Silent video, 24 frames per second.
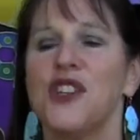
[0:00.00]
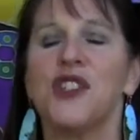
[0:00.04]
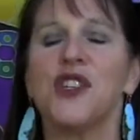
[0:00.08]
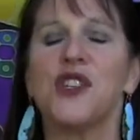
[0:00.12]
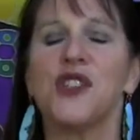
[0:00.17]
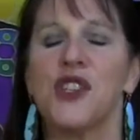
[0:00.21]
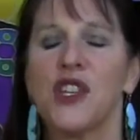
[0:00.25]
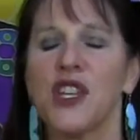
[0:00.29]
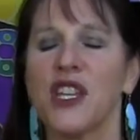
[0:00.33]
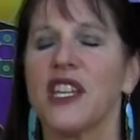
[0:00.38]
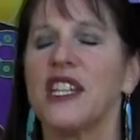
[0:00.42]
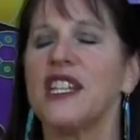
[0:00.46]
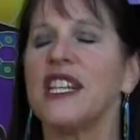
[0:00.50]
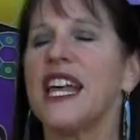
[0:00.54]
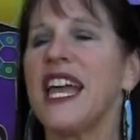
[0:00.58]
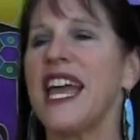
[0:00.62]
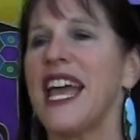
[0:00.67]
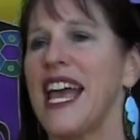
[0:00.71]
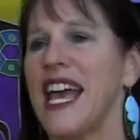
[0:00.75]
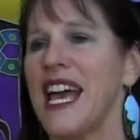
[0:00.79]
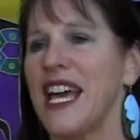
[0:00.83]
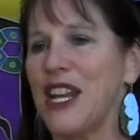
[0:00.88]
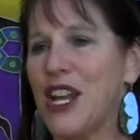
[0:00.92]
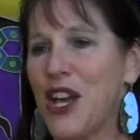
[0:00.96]
to the
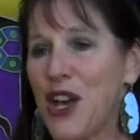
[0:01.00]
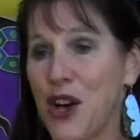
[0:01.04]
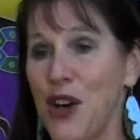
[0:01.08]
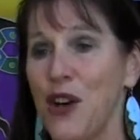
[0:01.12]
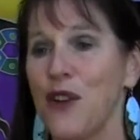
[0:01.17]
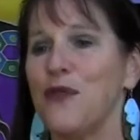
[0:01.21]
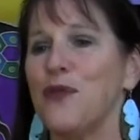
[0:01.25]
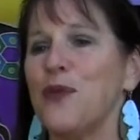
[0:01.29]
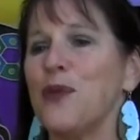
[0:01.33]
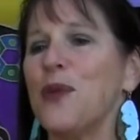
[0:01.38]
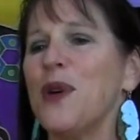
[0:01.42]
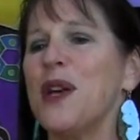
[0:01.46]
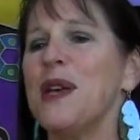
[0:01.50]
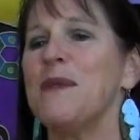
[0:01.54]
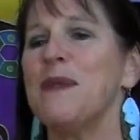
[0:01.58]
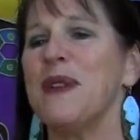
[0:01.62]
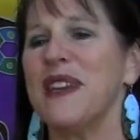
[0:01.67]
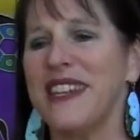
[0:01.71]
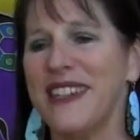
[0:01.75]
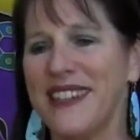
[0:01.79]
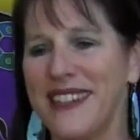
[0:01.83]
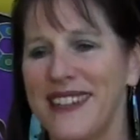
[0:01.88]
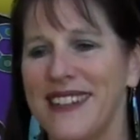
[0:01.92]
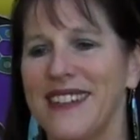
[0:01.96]
clan of
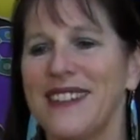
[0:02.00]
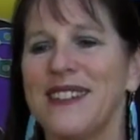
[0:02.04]
women.